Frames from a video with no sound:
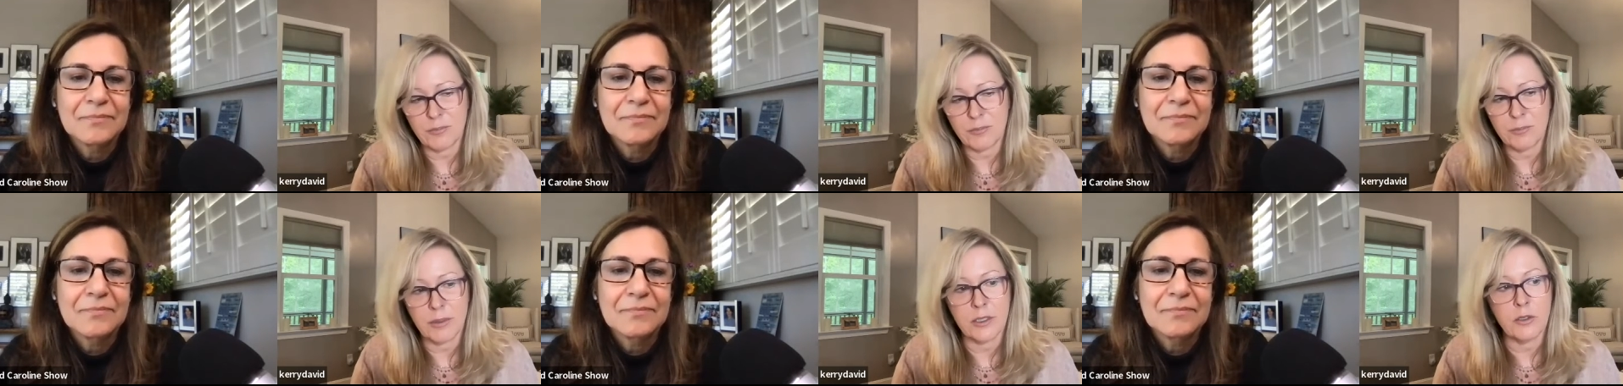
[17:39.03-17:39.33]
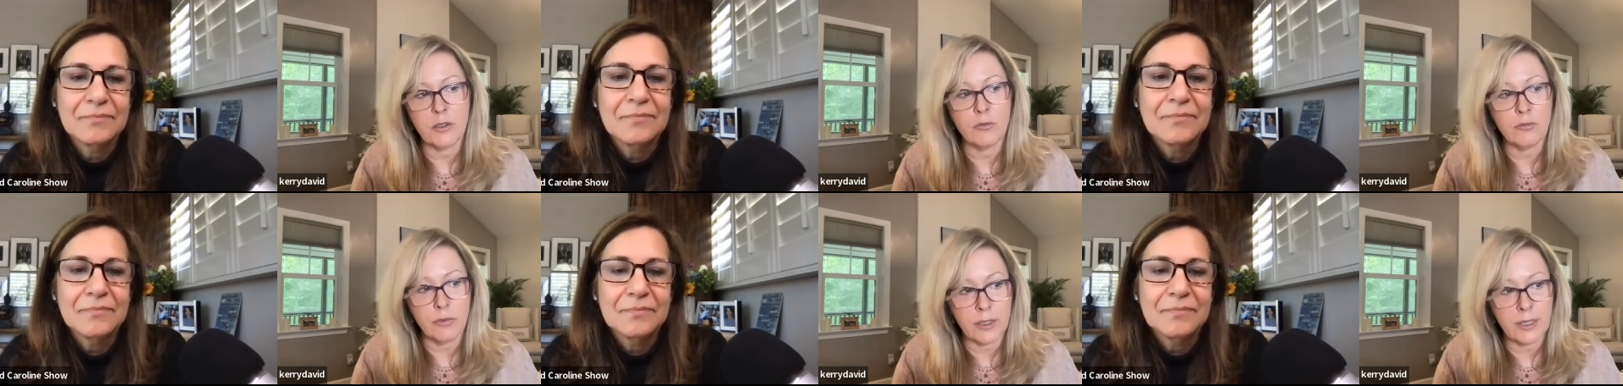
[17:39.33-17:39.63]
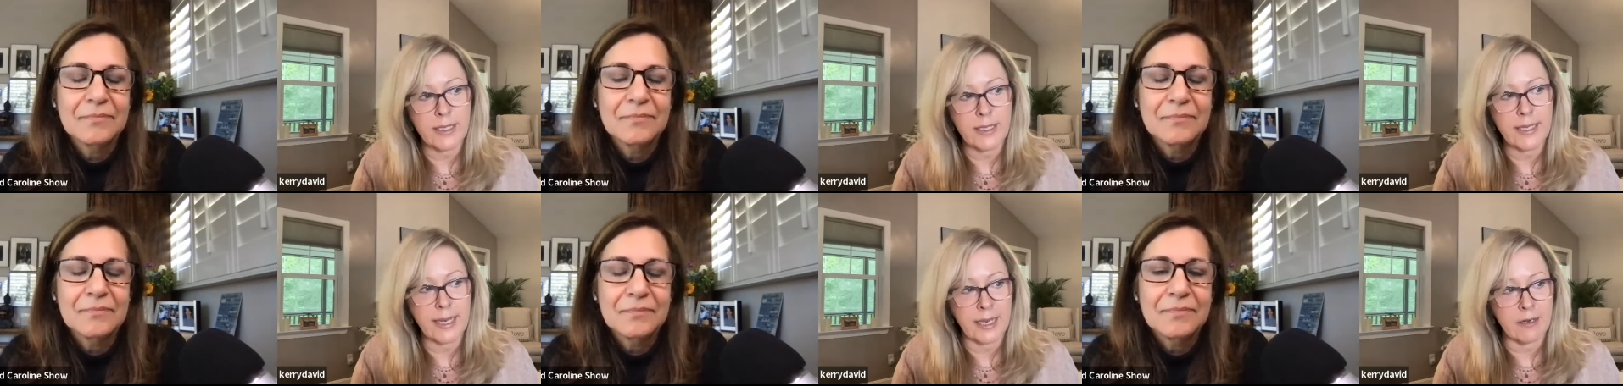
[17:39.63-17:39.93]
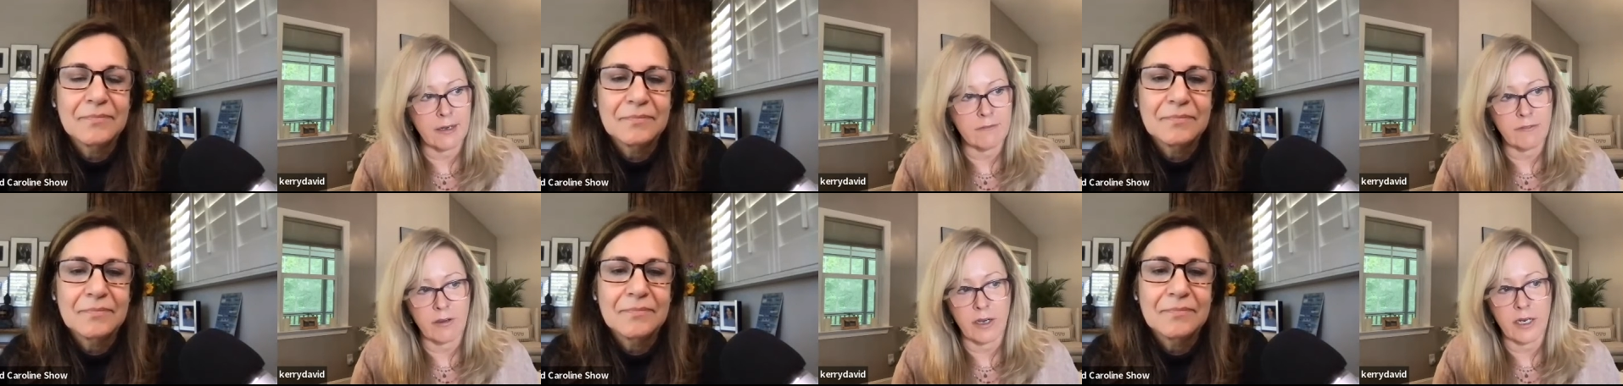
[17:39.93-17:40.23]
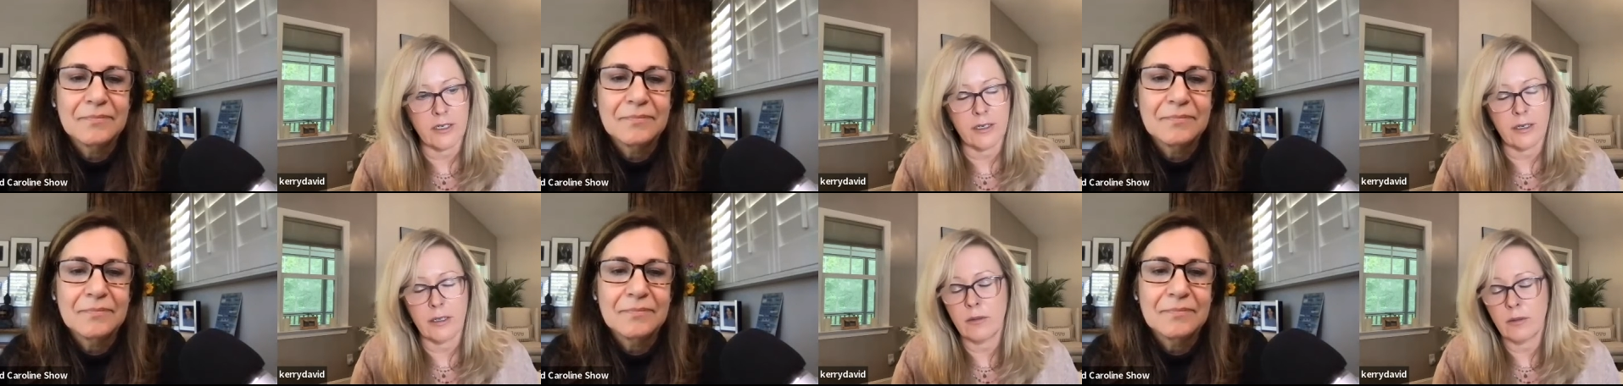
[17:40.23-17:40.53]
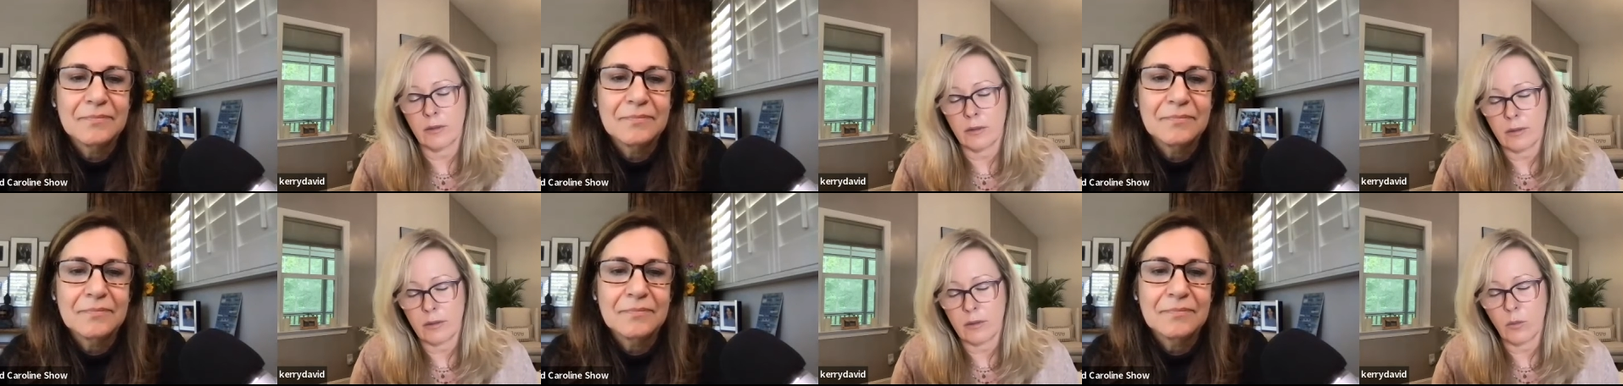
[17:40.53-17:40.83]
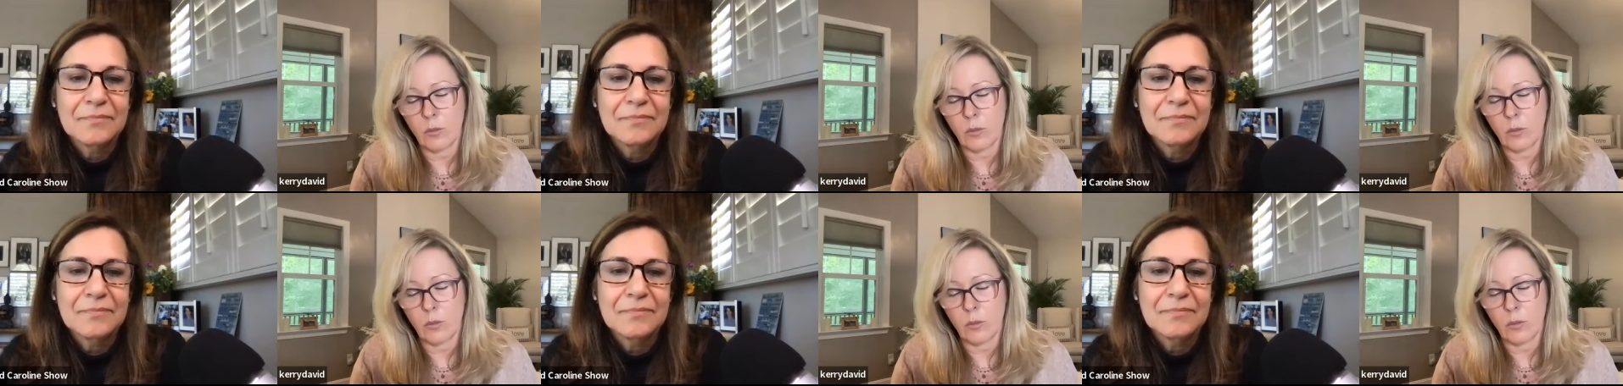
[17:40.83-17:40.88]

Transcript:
Speaker 1: but you really can find the